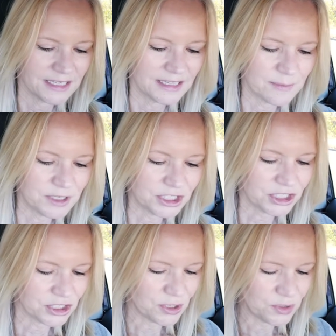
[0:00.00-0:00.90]
let me
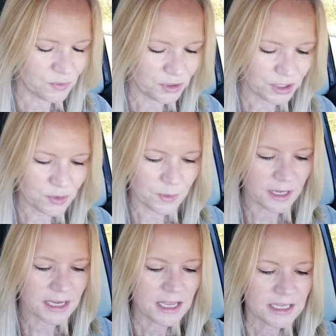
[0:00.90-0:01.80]
just show you really
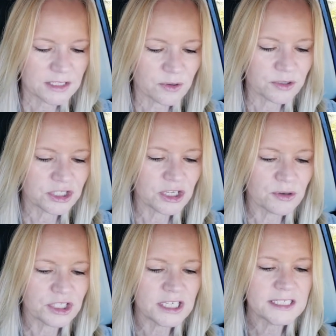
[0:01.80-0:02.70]
quick. So,
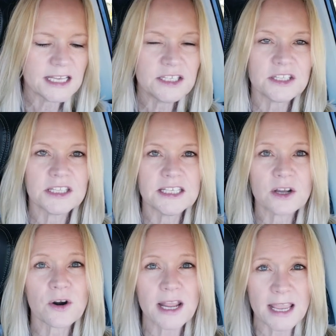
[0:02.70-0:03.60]
so she said these
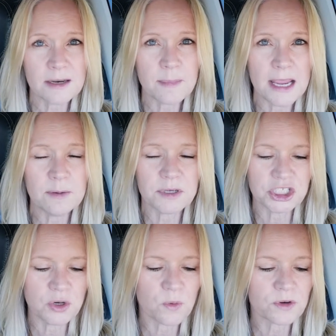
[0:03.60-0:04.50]
are handmade, but
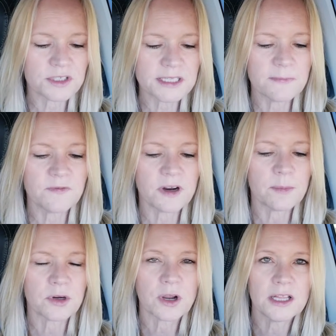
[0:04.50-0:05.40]
she orders them
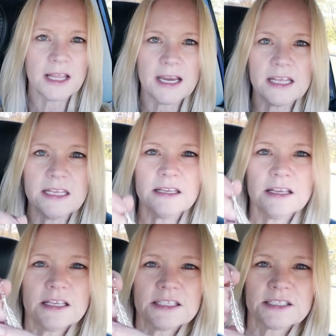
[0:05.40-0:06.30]
from a, a lady.
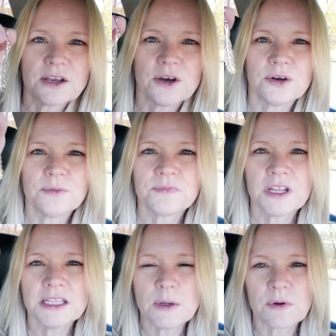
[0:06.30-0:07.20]
So
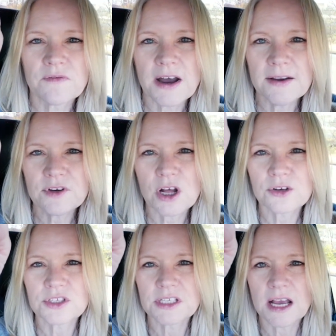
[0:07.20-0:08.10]
they were
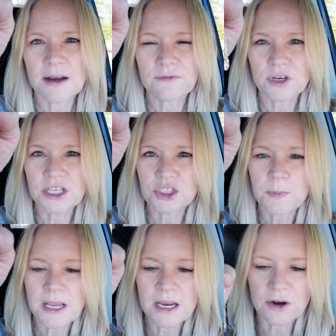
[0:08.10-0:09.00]
$5 uh, for each
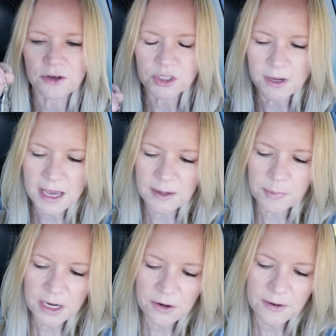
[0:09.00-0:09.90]
pair. So I got a
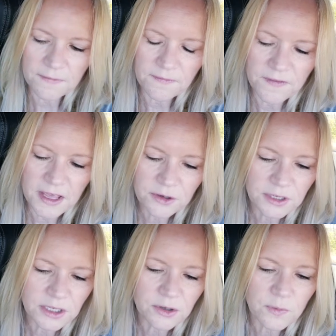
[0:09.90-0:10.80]
pair of feather
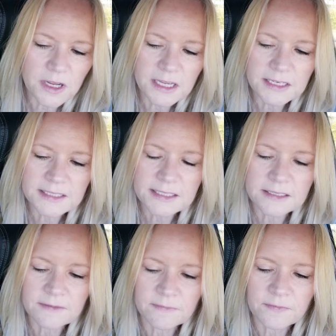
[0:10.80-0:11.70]
earrings